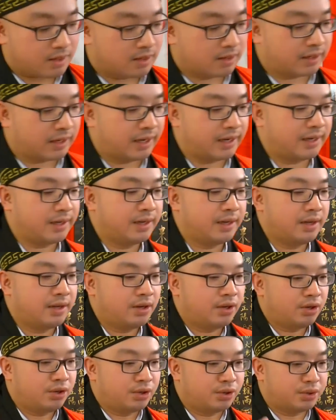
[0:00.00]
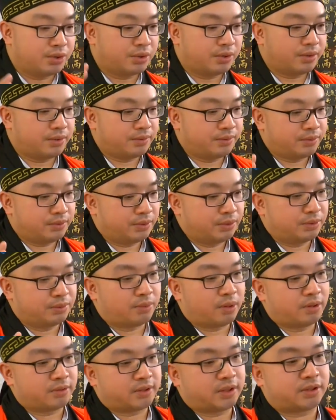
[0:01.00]
okay, who
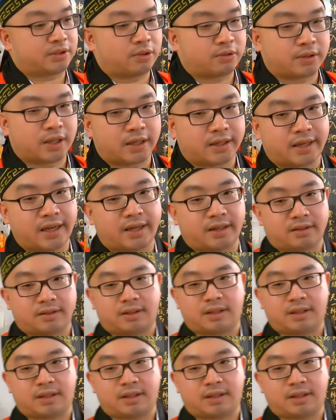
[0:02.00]
wrote the Taoist King,